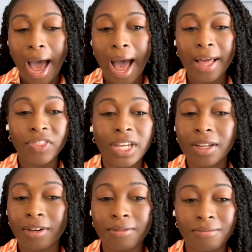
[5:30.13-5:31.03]
I
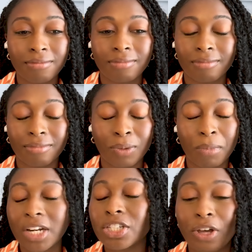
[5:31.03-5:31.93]
think
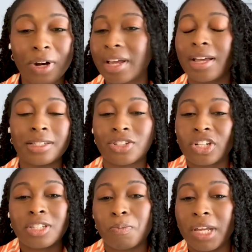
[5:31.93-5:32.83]
Minnesota has
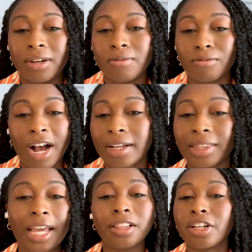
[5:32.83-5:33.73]
just been
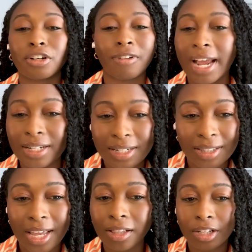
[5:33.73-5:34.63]
rocked. They look great.
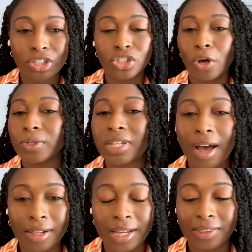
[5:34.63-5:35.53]
They look so
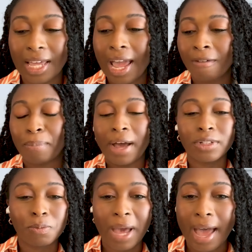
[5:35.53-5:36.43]
solid. They have
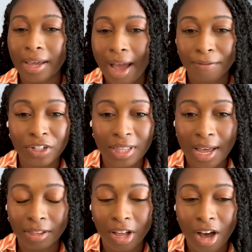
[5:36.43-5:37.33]
bounced back after
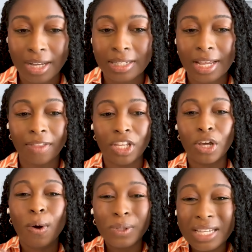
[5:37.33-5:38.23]
that loss. And
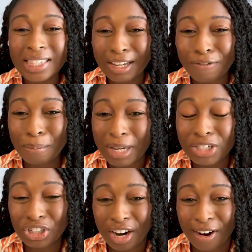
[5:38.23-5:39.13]
the only thing for me,
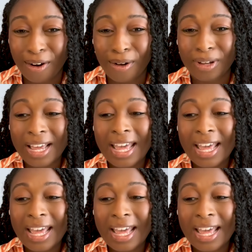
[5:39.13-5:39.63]
Sheryl,